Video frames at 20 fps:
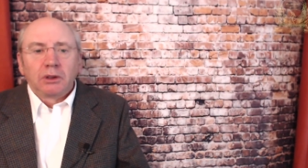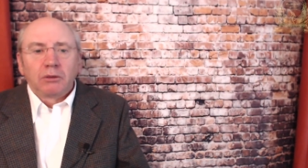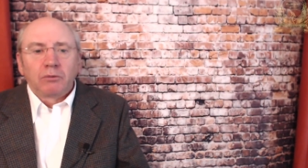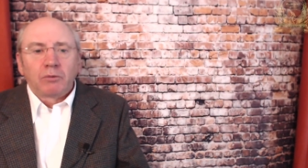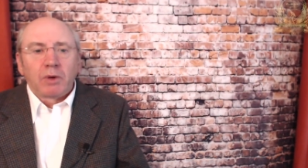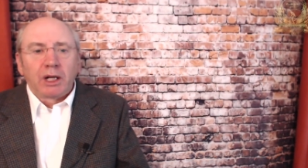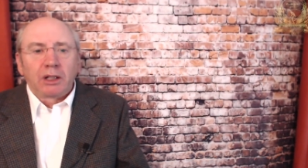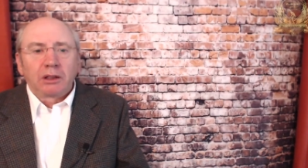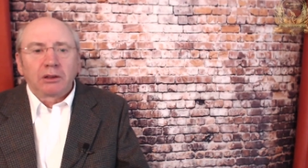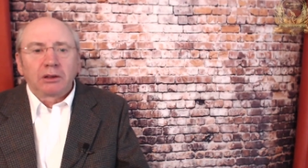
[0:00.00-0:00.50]

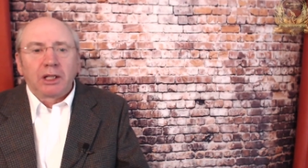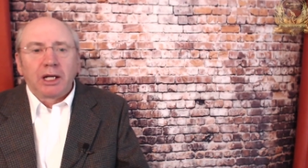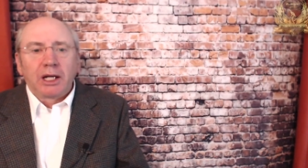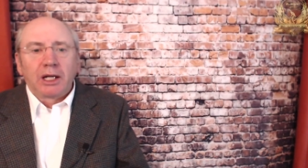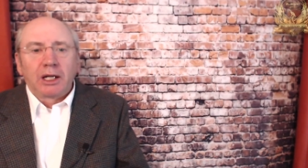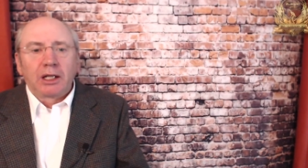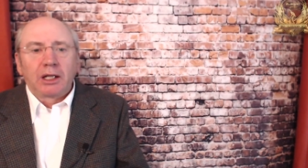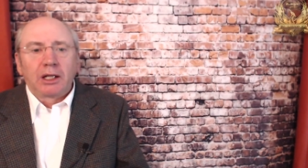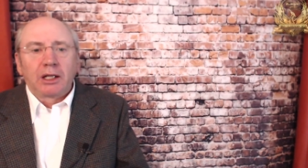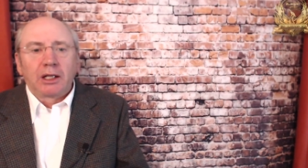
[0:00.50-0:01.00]
Well,
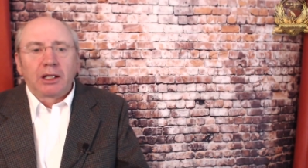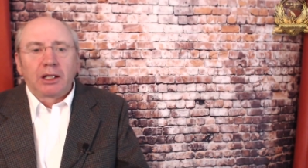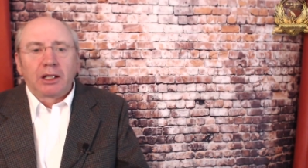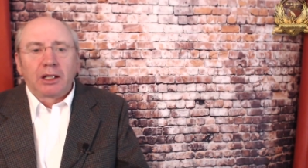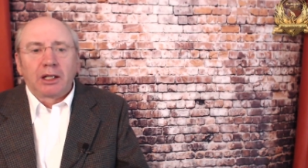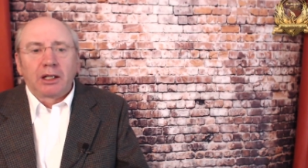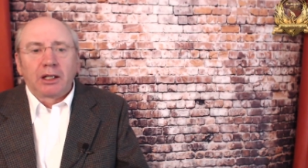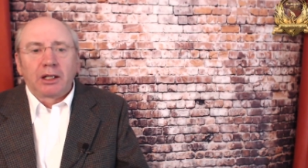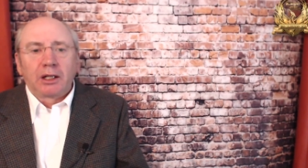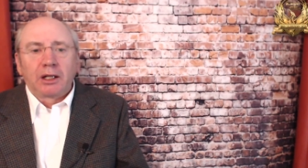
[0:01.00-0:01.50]

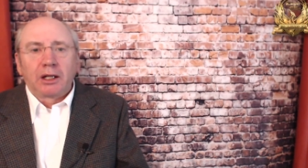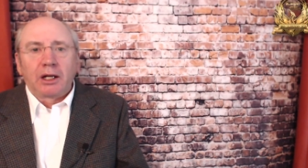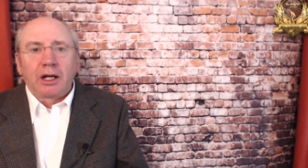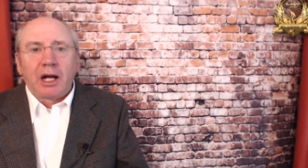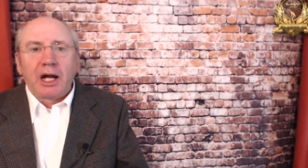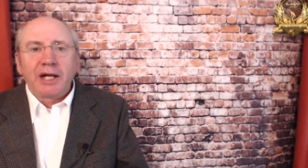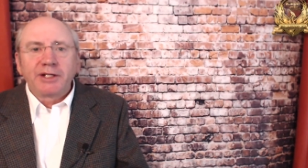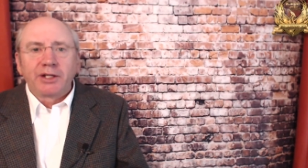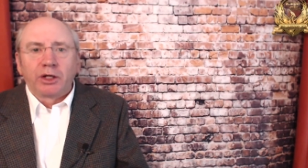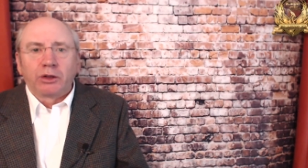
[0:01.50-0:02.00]
uh,
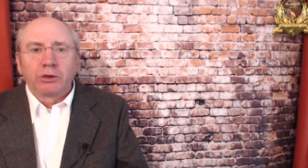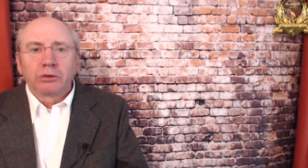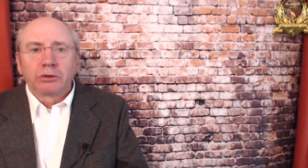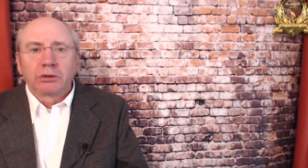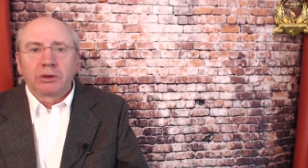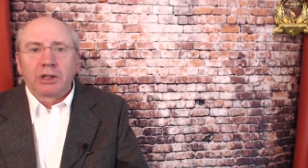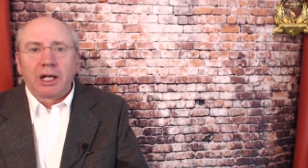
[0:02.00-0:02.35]
I know.